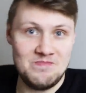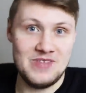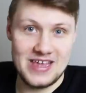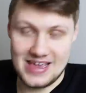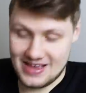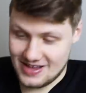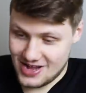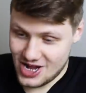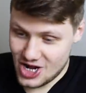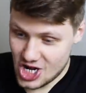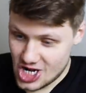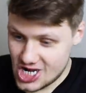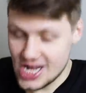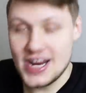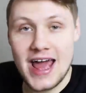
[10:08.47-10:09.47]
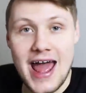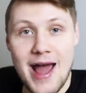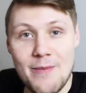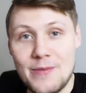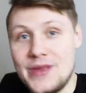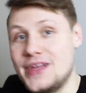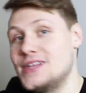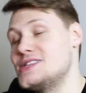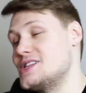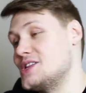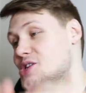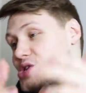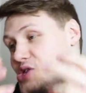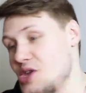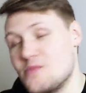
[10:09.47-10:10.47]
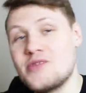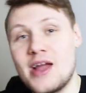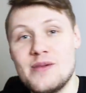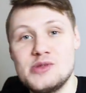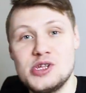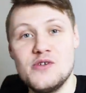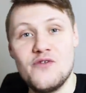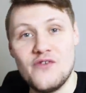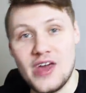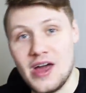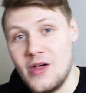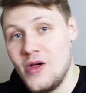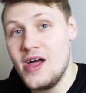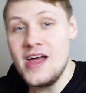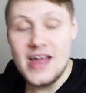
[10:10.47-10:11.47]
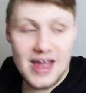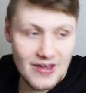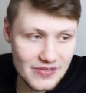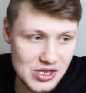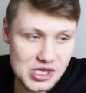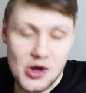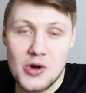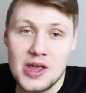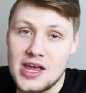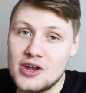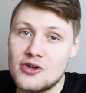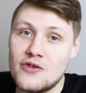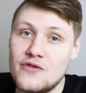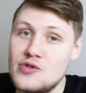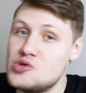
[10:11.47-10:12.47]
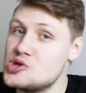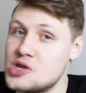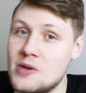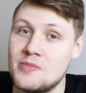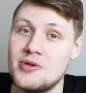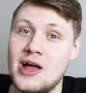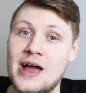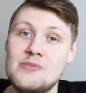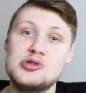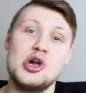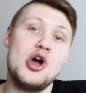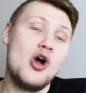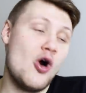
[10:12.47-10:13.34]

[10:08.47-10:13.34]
Like, shit happens, sometimes you fail. And these coding interviews sometimes